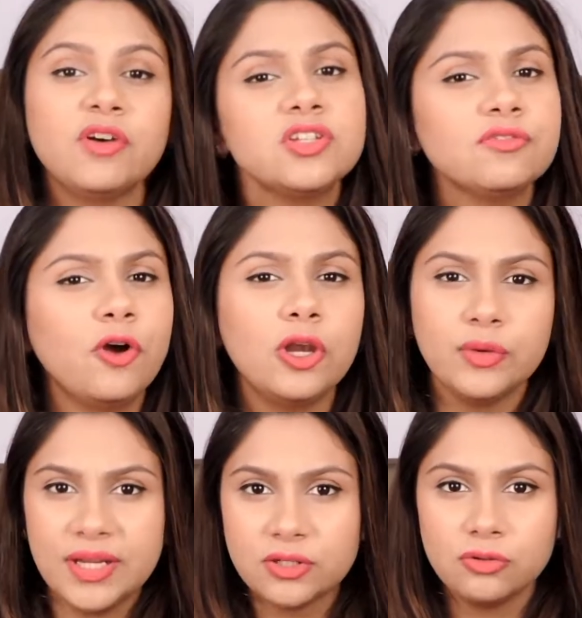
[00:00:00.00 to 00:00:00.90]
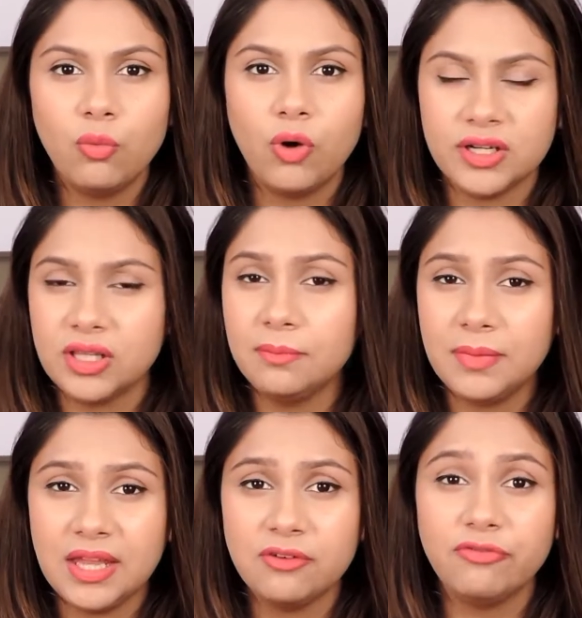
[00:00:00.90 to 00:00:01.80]
First of all, you need to know what are the
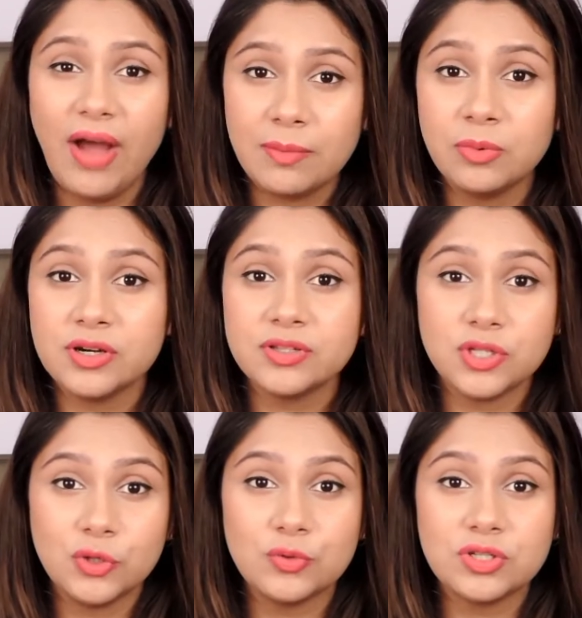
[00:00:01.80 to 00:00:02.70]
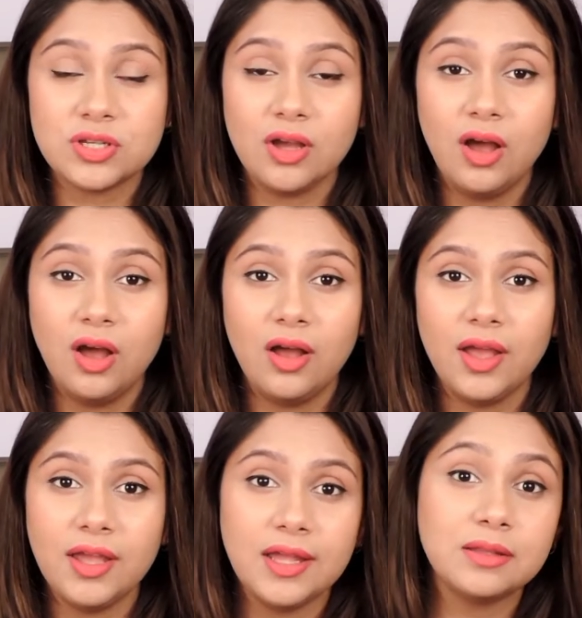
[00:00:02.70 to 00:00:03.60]
main fibers used
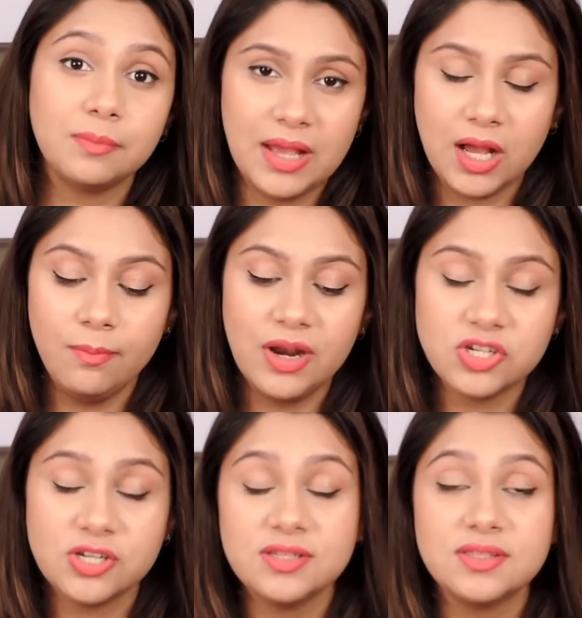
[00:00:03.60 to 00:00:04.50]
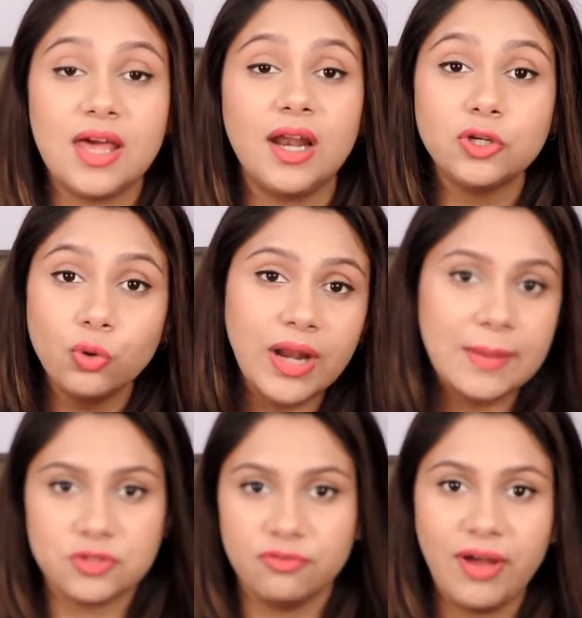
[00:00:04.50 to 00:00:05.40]
in the makeup brushes. There are two
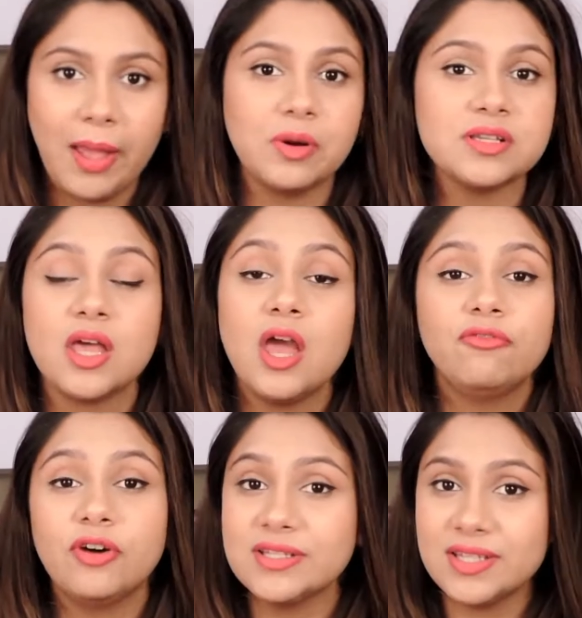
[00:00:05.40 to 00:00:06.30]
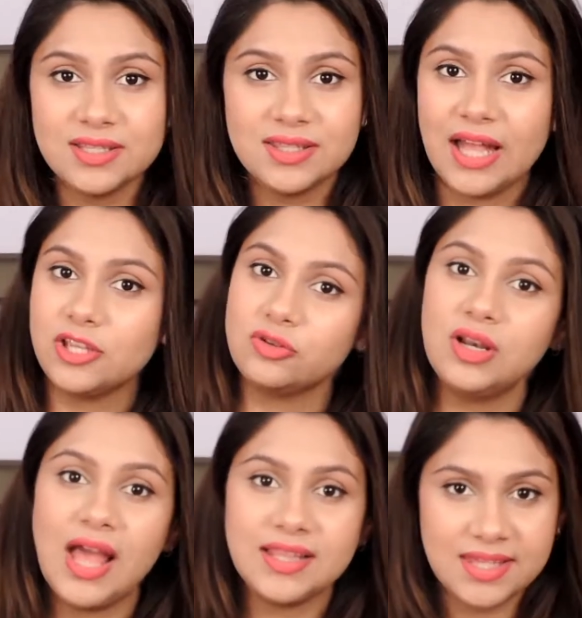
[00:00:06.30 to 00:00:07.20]
types of fibers. First is
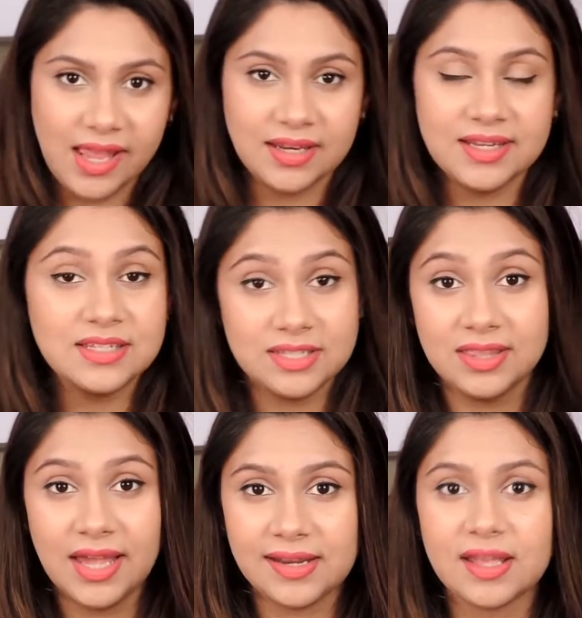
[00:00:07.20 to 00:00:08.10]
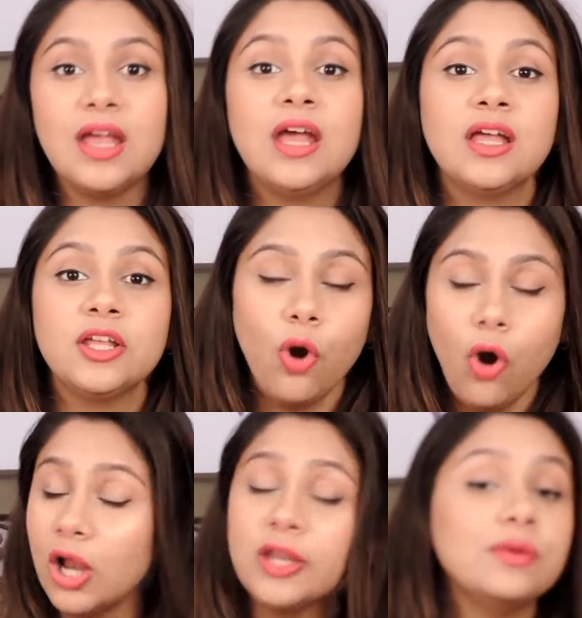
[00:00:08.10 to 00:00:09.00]
natural and second is synthetic.
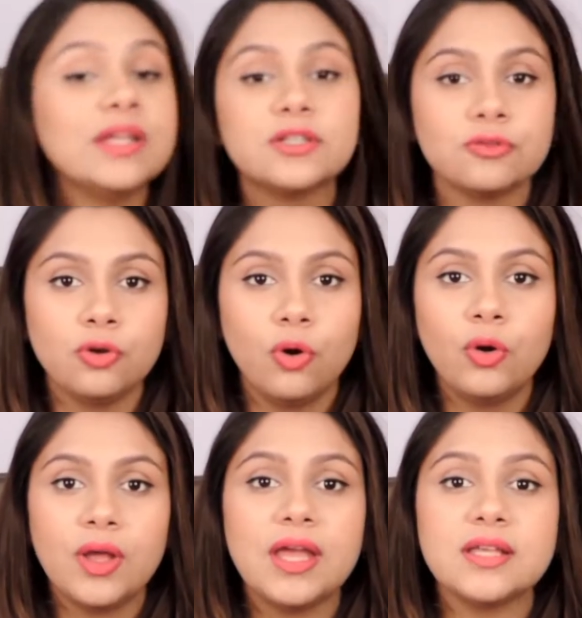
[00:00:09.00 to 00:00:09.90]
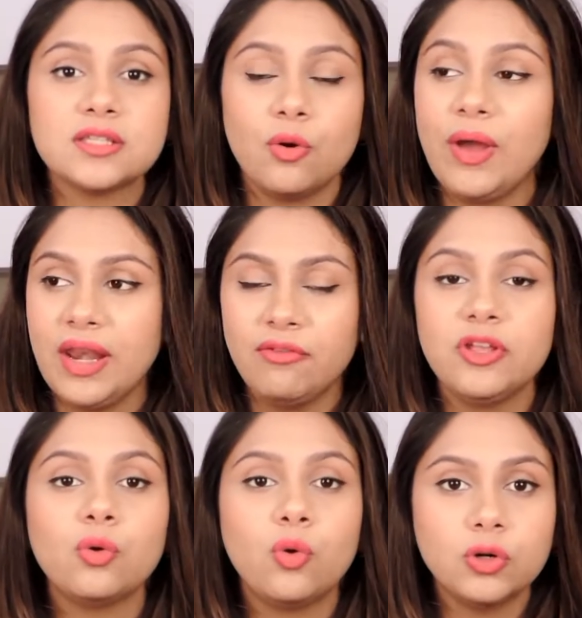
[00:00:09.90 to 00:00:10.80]
All you need to know is
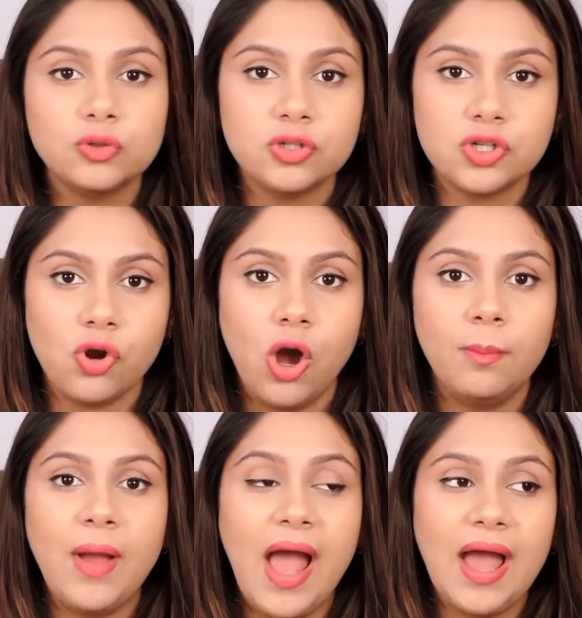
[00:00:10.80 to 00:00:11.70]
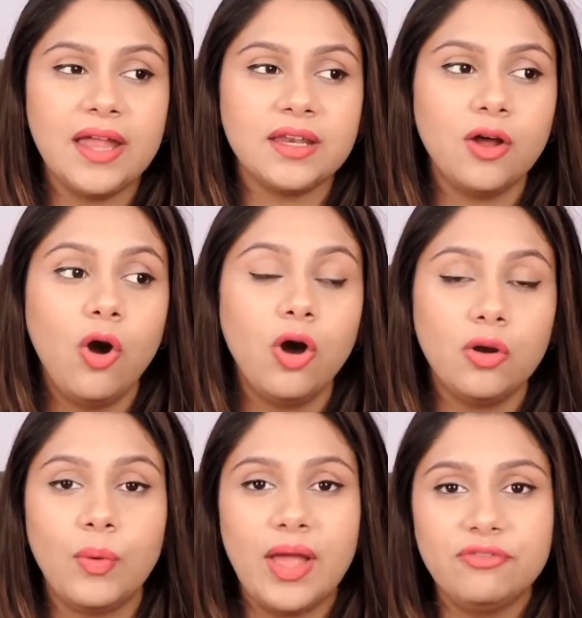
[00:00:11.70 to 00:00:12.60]
whenever you go to the shop and
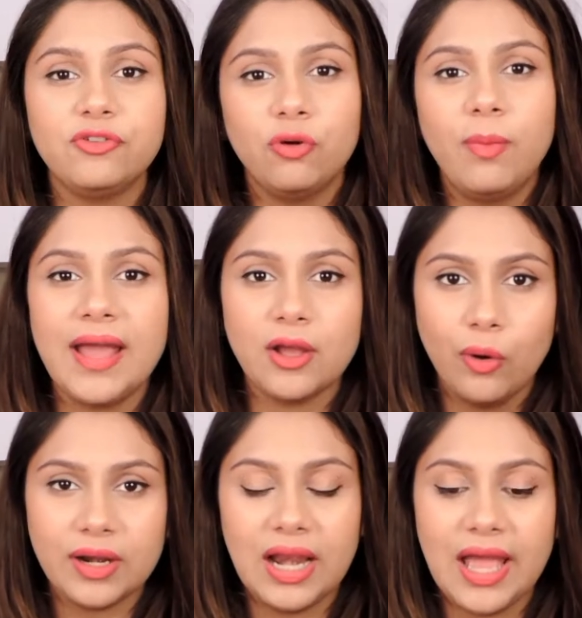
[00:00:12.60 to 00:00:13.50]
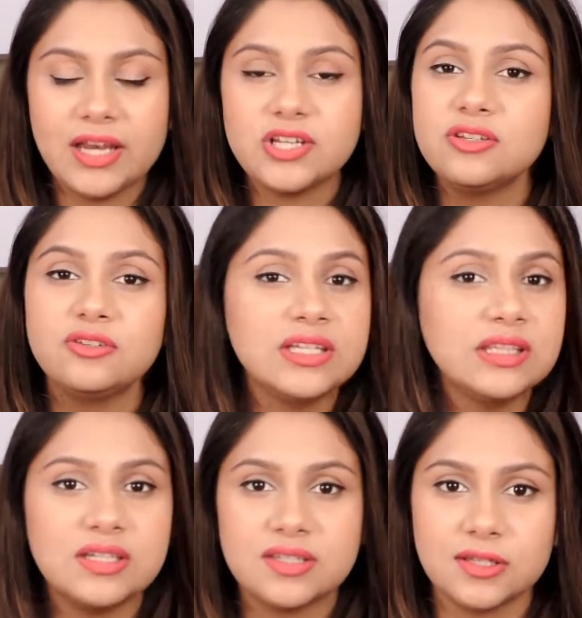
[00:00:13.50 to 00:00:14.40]
or if you're buying online, just
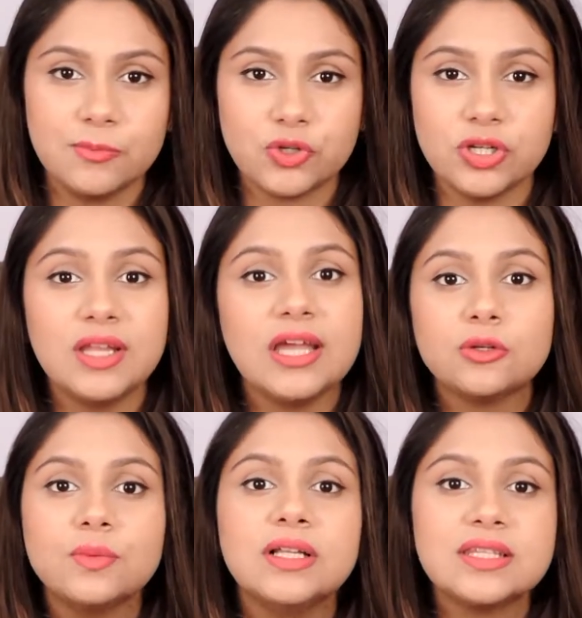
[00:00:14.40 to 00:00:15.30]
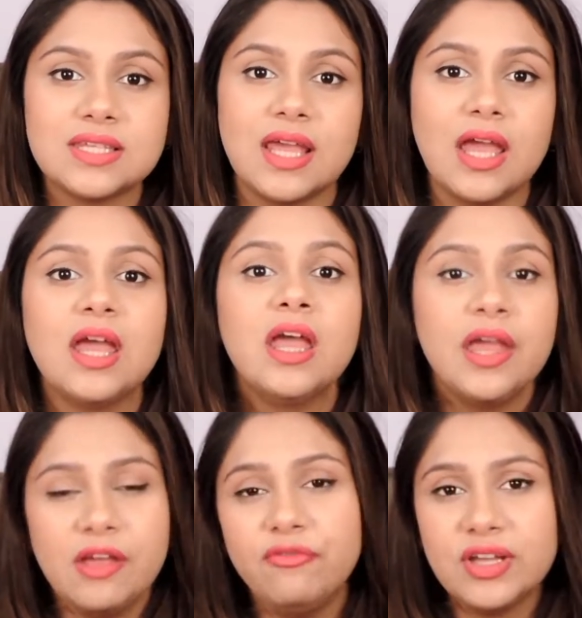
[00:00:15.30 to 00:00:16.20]
read the description. It will say
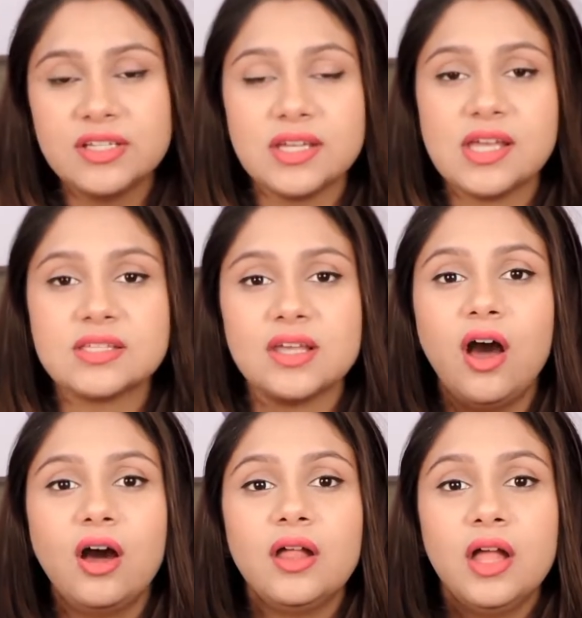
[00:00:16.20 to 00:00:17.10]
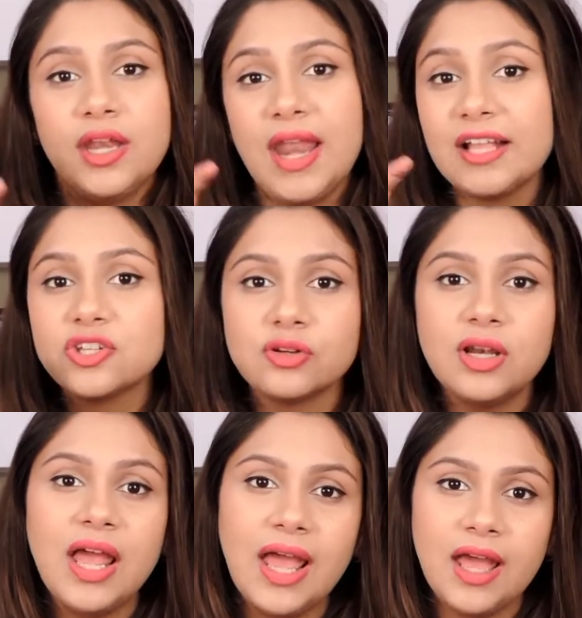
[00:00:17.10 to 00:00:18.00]
if it is a
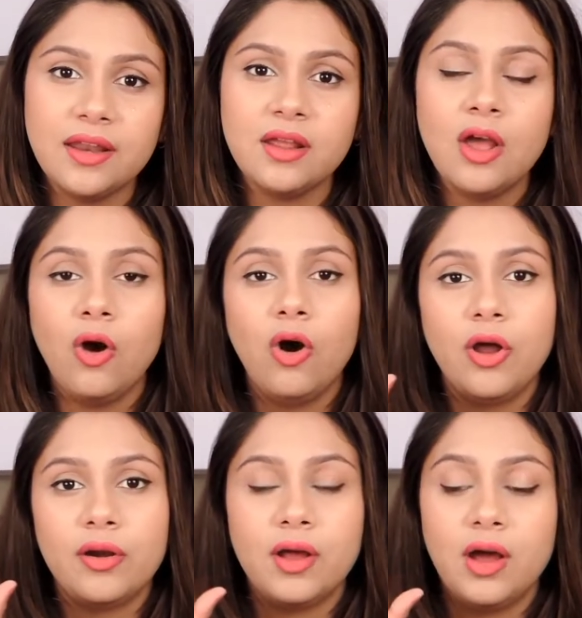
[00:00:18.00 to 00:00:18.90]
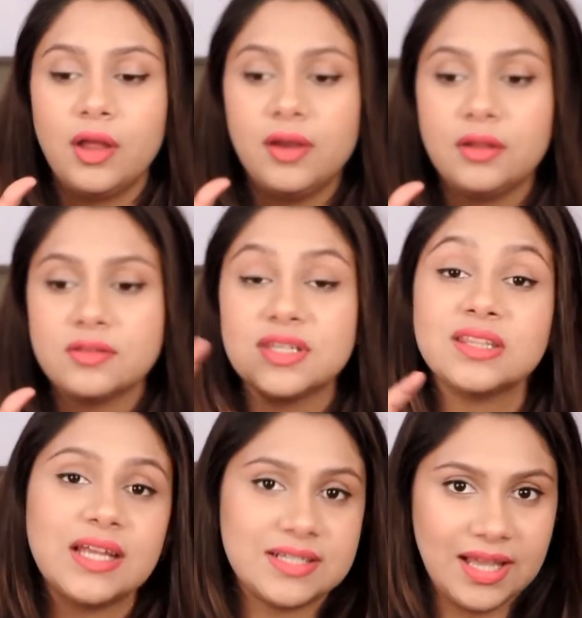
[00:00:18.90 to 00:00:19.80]
natural hair or a
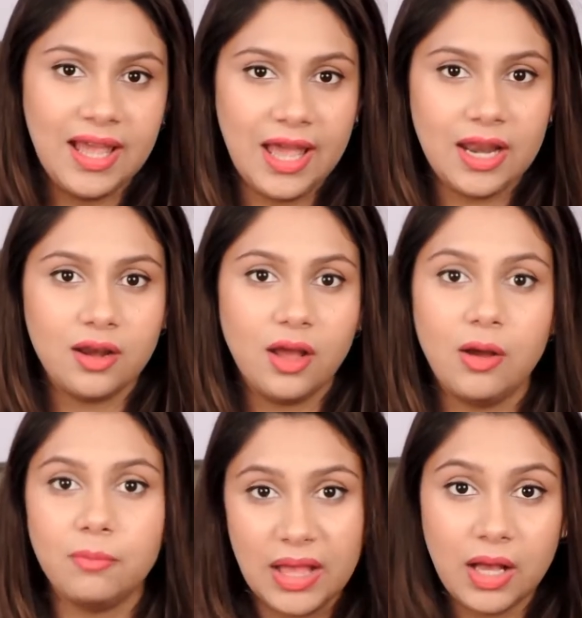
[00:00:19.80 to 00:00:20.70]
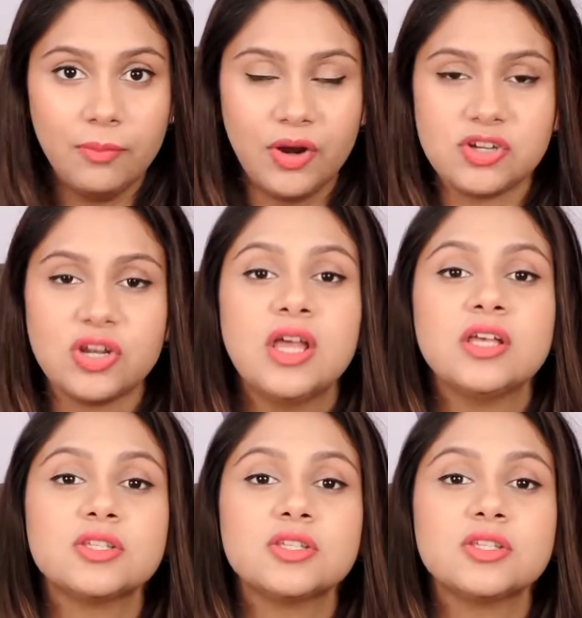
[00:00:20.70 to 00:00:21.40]
synthetic hair makeup brush.